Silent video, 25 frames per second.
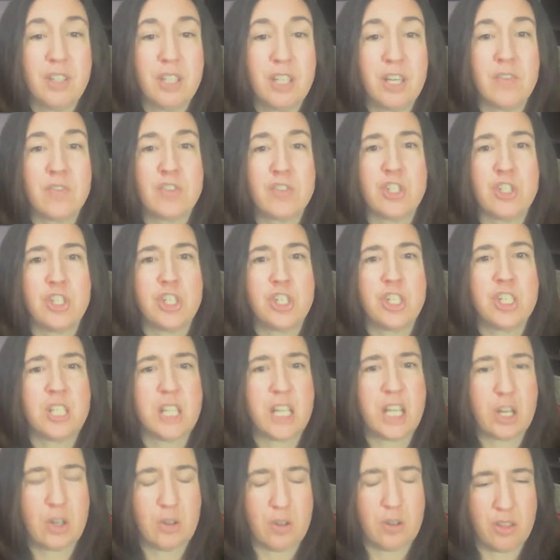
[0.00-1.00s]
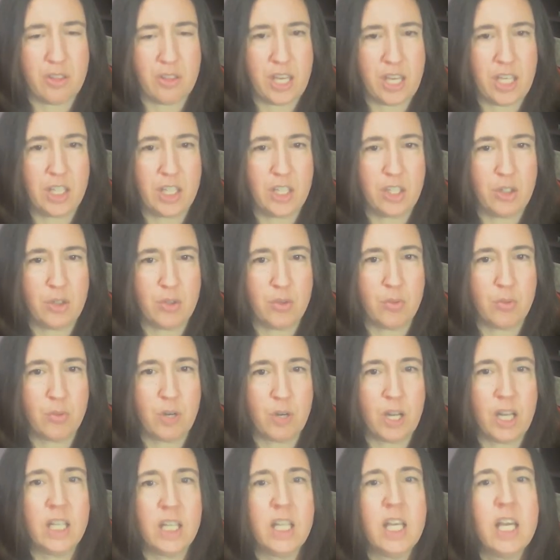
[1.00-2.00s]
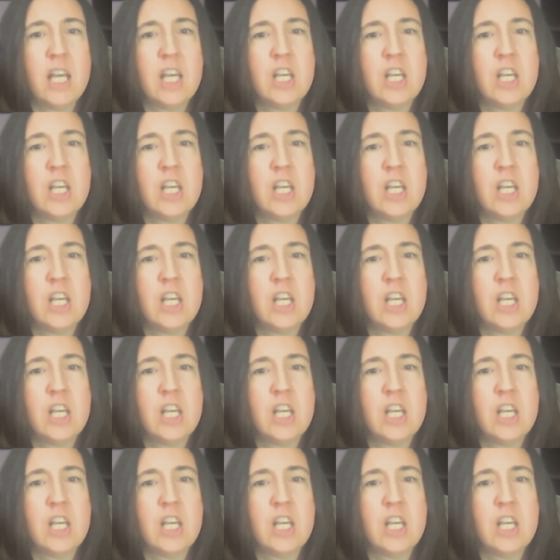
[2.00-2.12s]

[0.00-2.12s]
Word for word: gifts just to hear a thank you, right?